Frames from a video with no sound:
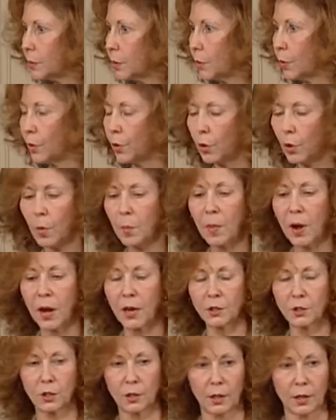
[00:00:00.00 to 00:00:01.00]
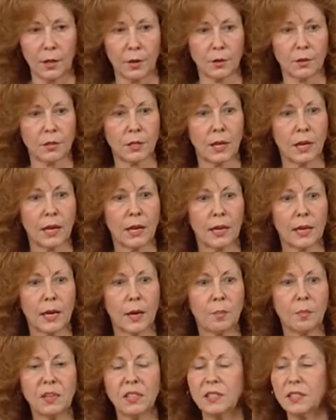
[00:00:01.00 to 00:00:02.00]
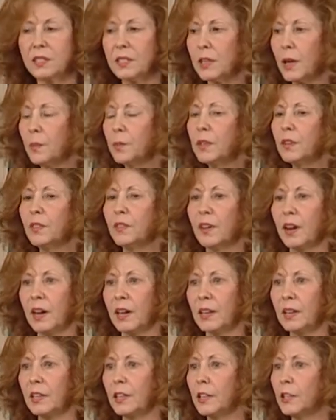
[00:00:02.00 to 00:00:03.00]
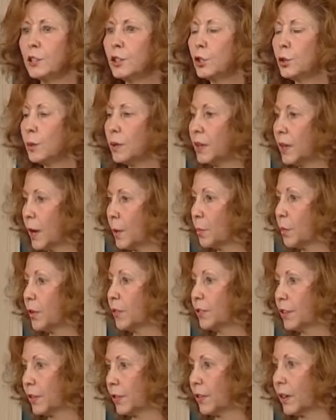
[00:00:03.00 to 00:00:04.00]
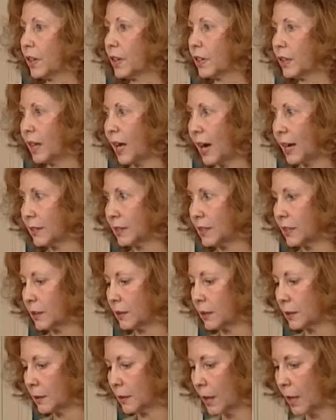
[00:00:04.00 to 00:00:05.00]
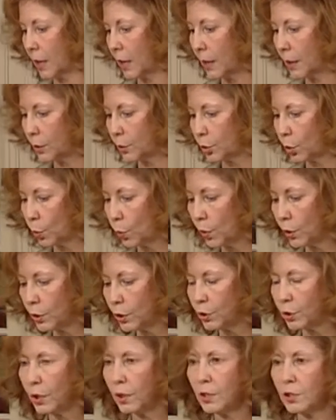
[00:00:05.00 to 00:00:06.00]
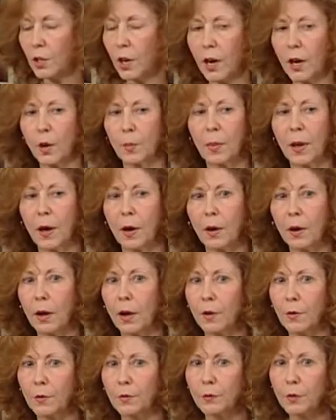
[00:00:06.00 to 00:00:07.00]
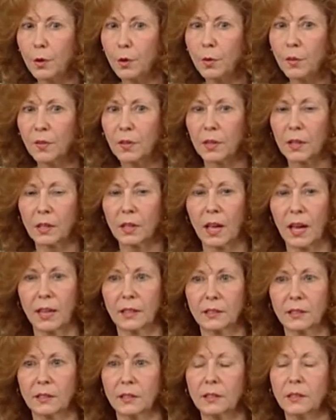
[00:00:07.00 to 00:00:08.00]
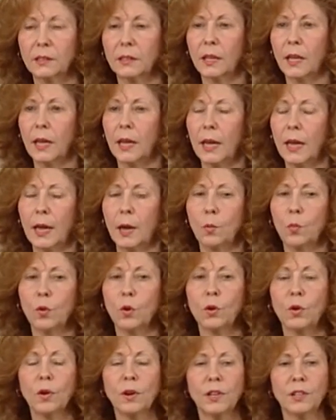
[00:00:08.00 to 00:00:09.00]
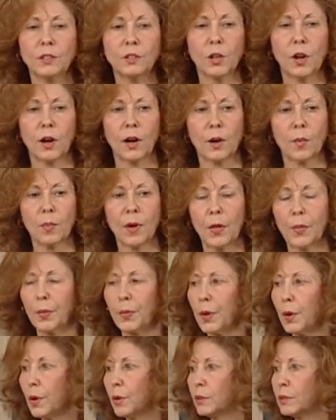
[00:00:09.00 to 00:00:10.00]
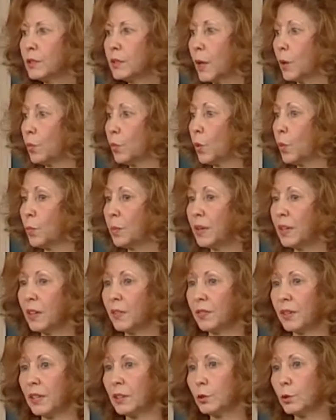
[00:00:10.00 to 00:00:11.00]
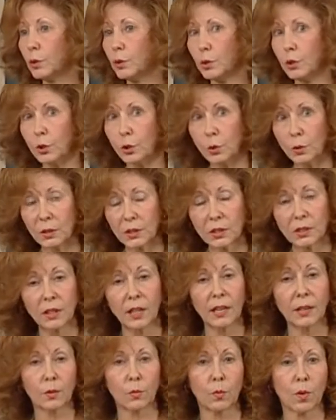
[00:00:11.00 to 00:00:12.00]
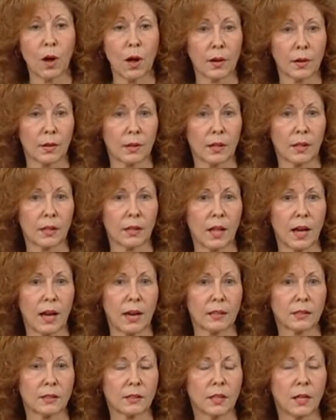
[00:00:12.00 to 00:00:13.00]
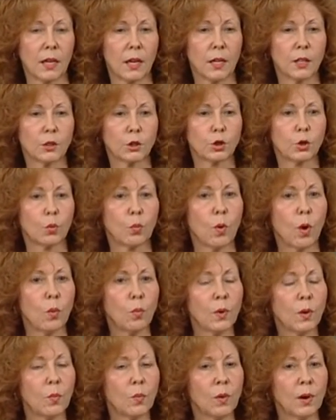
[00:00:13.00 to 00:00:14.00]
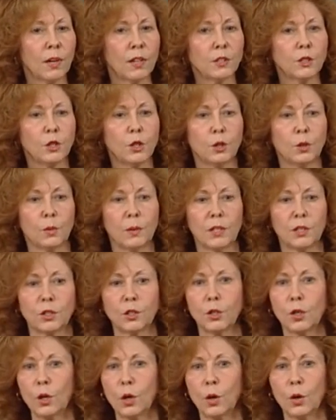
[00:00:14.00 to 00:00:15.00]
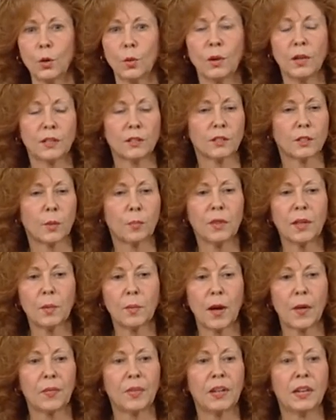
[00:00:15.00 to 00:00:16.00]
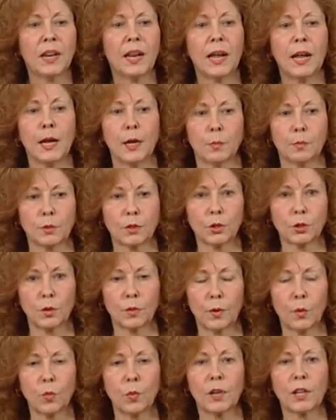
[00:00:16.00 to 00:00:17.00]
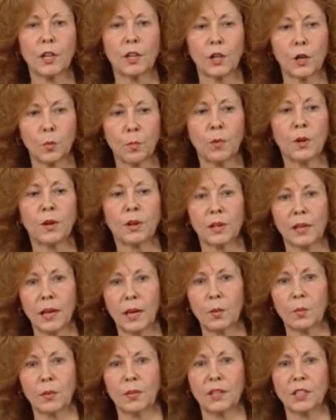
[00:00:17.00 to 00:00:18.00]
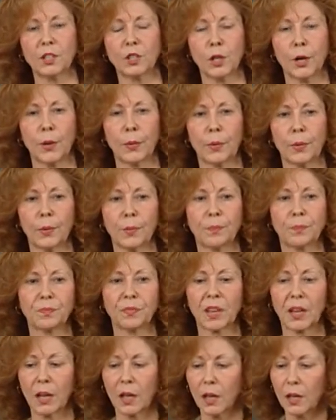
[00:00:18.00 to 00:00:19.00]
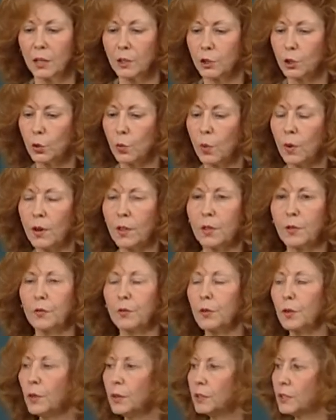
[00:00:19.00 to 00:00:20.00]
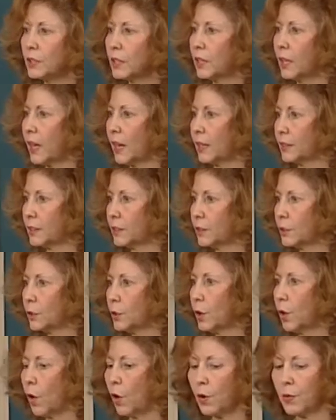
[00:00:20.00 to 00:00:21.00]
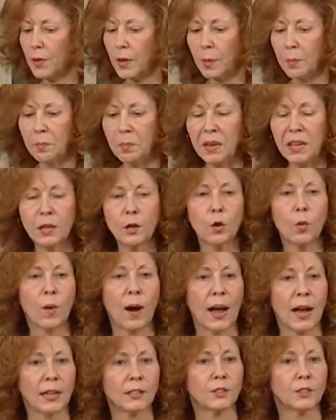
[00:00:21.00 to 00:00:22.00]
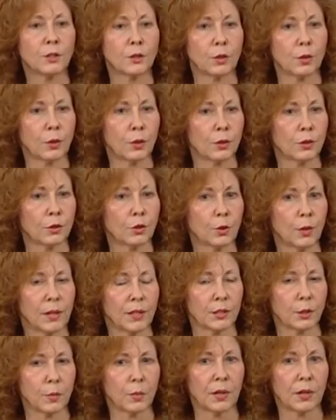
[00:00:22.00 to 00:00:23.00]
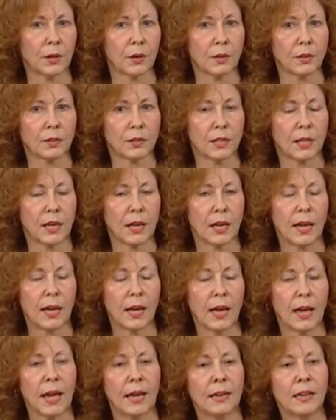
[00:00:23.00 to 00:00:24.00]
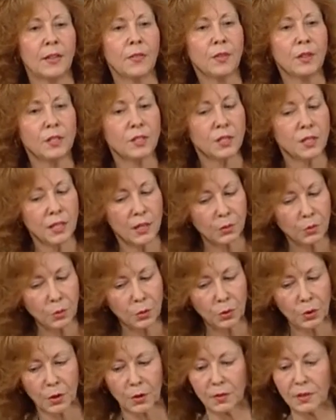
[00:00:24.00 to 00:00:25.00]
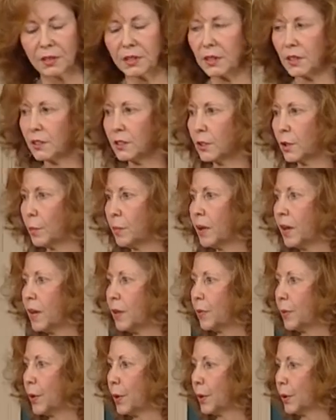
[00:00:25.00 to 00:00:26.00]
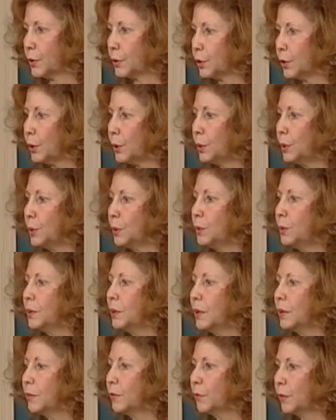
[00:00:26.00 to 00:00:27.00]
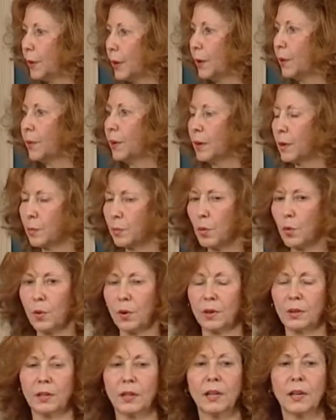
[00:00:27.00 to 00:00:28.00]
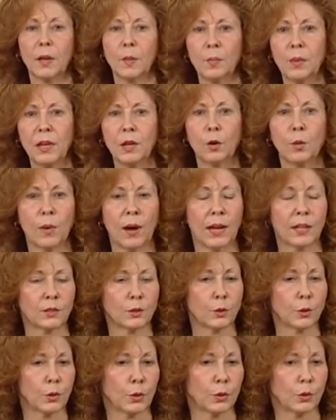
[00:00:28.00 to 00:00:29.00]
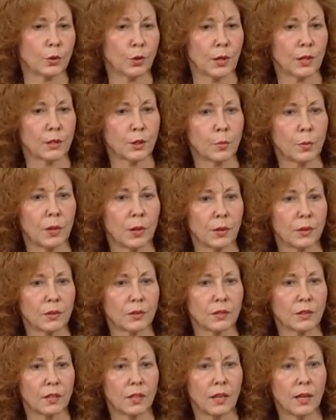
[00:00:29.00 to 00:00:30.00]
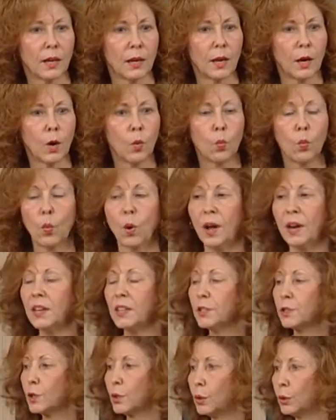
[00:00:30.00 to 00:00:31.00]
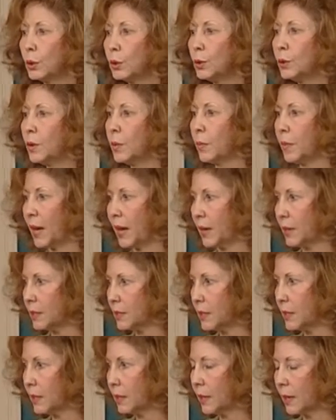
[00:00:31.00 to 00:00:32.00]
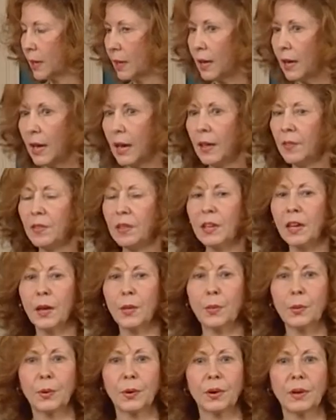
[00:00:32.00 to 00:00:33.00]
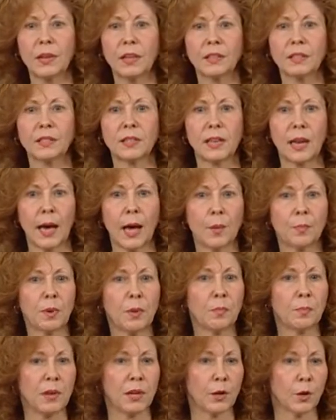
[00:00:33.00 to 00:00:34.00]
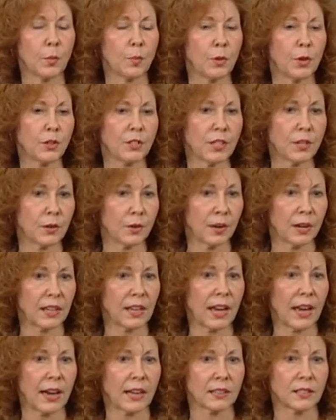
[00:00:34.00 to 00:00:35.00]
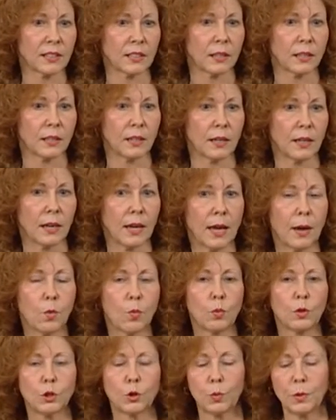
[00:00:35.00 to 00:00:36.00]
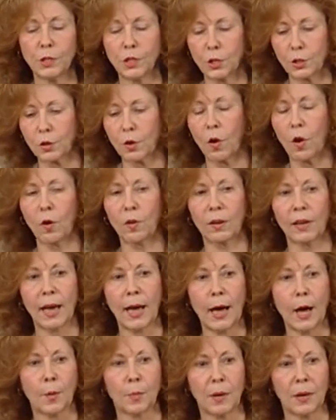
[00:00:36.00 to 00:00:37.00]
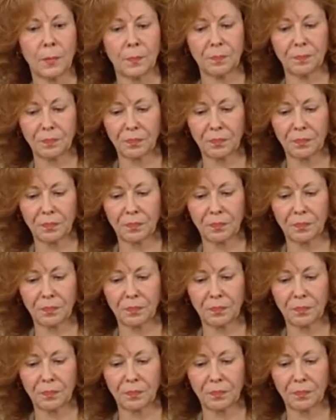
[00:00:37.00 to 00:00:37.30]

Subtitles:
or neuromodulators can be subdivided into a number of different classes. So we're just going to talk about a few of the classes, and we're going to talk about those that will be of interest to us later on in the class. So what we want to do is know something about the names so that we can communicate with each other. So one of the first classes are the amino acid neurotransmitters. And in the central nervous system, there are two very important amino acid neurotransmitters. One is glutamate, and the other is GABA-aminobutyric acid, which we just call GABA.